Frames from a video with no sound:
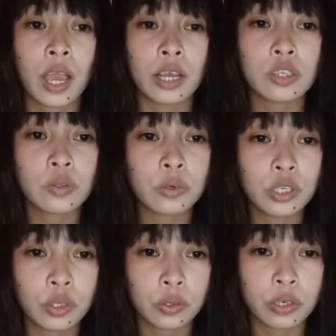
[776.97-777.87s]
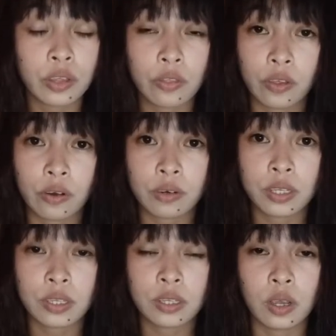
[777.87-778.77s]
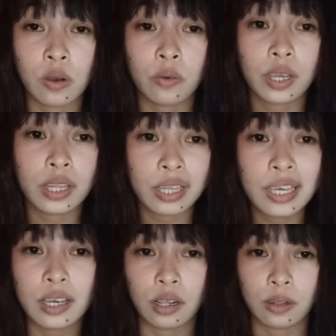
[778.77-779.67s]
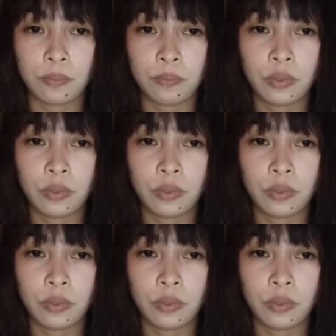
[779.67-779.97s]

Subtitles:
as to assure that there is no illegal,